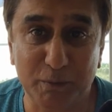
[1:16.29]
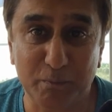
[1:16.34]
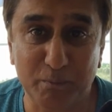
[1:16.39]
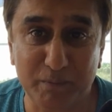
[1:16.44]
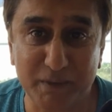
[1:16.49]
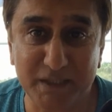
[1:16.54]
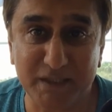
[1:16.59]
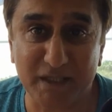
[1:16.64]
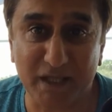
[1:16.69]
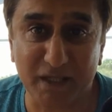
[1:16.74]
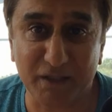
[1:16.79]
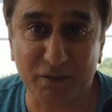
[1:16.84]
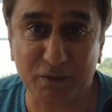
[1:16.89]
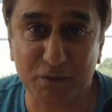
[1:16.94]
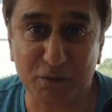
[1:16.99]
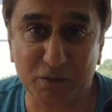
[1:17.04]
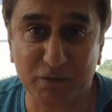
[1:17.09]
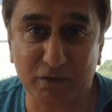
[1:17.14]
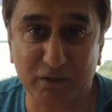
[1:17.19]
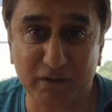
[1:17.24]
meet other
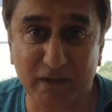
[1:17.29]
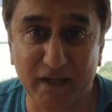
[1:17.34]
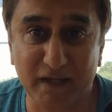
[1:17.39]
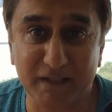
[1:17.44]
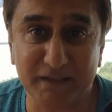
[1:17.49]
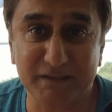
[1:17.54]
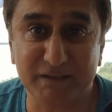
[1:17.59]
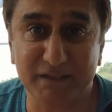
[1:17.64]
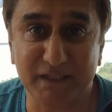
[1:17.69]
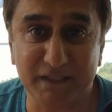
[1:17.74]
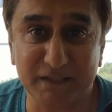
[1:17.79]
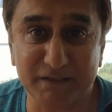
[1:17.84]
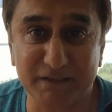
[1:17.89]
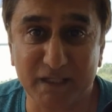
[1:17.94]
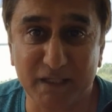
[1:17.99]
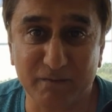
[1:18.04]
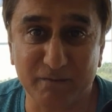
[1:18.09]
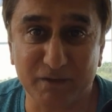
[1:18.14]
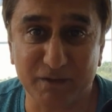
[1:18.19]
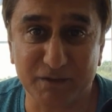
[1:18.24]
Google guides in
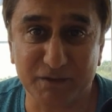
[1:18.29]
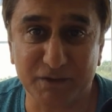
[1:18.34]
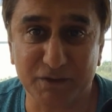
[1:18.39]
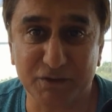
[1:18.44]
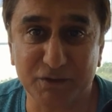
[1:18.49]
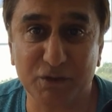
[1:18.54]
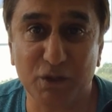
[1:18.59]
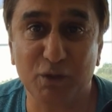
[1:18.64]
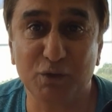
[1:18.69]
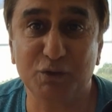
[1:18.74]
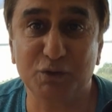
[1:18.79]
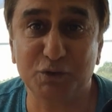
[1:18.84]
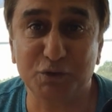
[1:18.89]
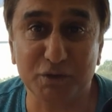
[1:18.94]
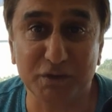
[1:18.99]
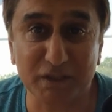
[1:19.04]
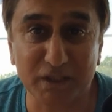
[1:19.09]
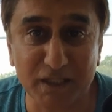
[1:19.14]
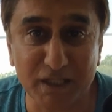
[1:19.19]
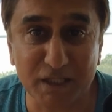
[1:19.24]
San Francisco
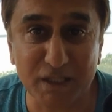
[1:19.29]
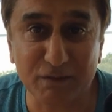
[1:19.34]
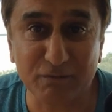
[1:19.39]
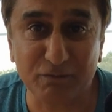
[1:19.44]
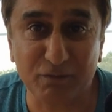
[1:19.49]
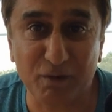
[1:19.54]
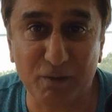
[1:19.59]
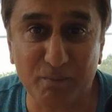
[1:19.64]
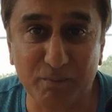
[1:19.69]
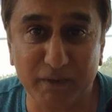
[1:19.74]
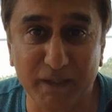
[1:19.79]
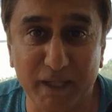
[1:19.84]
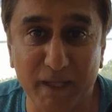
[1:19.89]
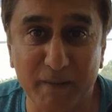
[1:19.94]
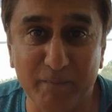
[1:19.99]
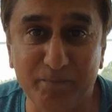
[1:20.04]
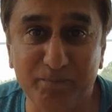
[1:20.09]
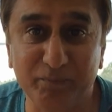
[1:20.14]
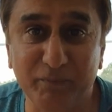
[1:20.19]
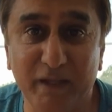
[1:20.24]
to learn from
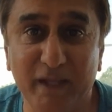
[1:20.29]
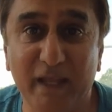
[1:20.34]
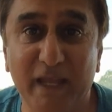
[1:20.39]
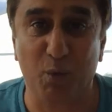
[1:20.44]
them.